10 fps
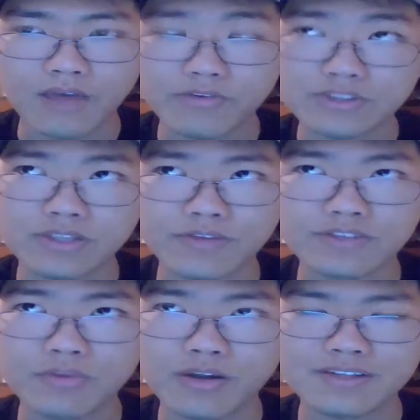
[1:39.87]
First off, I
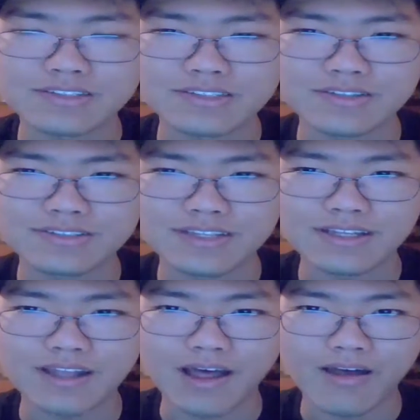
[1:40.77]
do want to disclose
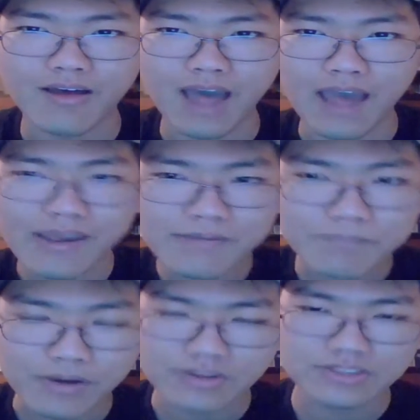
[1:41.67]
that I
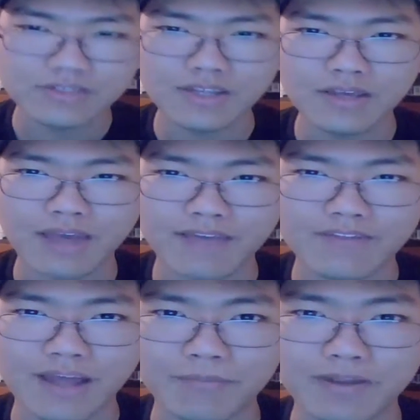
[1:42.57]
personally
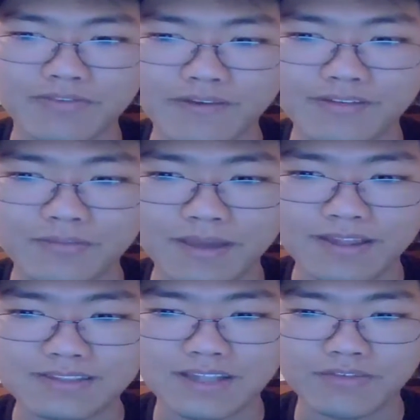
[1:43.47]
have not been affected
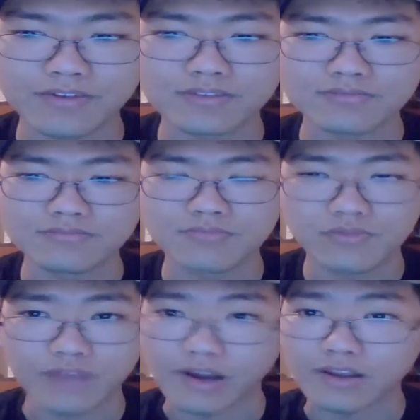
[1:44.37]
by this, and I feel
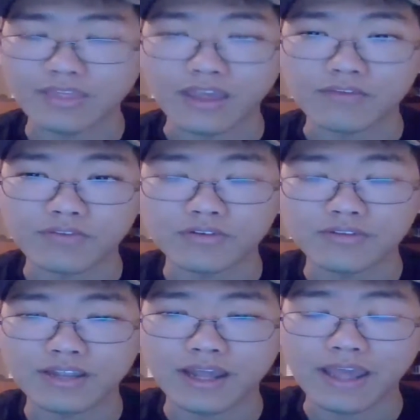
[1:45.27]
very
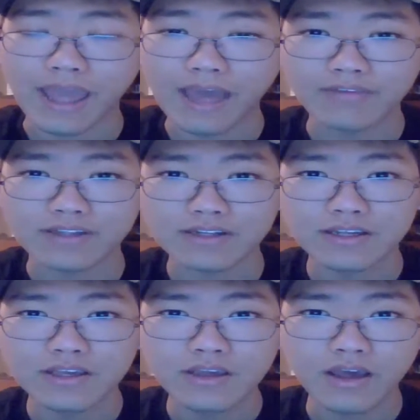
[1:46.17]
thankful that I haven't,
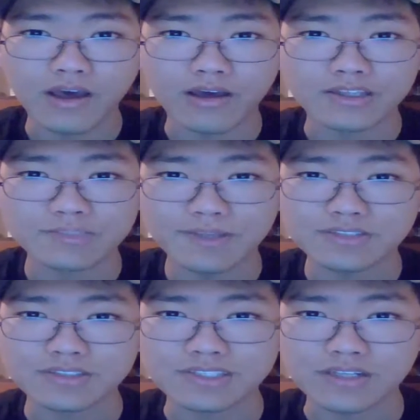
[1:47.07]

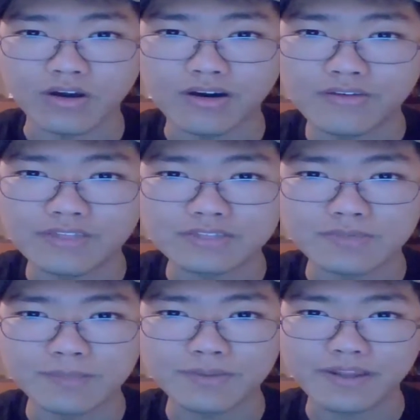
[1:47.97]
especially seeing all of these
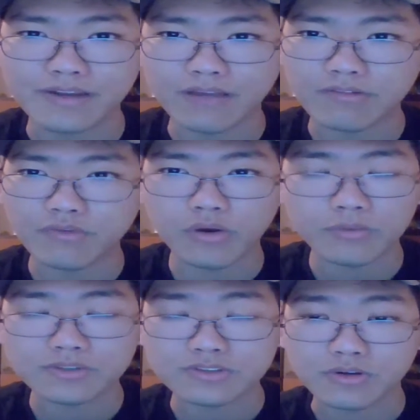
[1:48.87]
people that are coming
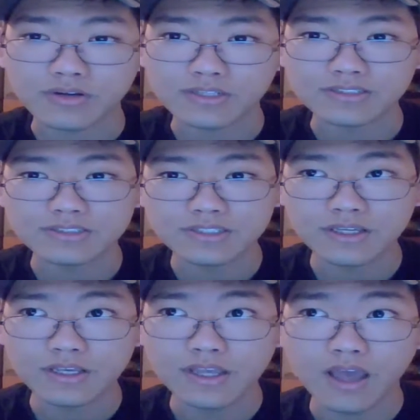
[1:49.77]
forward with stories.
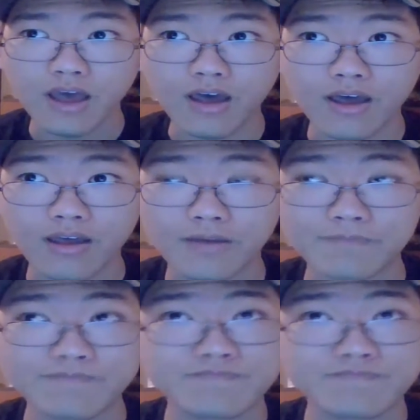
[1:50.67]
I